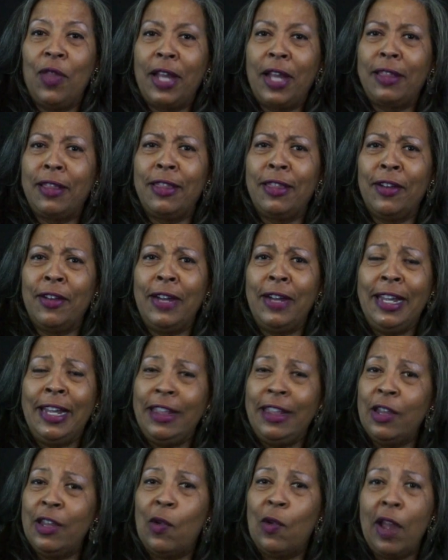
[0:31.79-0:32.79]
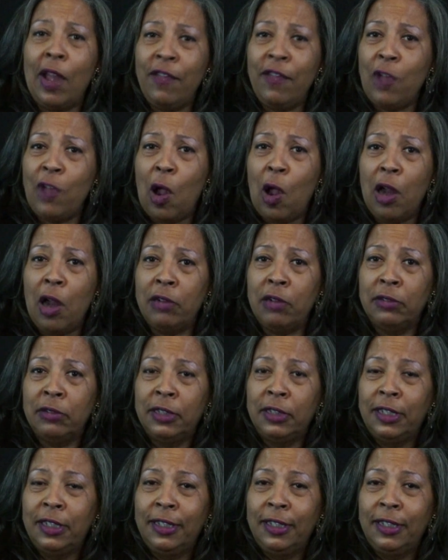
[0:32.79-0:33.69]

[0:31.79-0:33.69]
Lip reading: Like they're in the graveyard,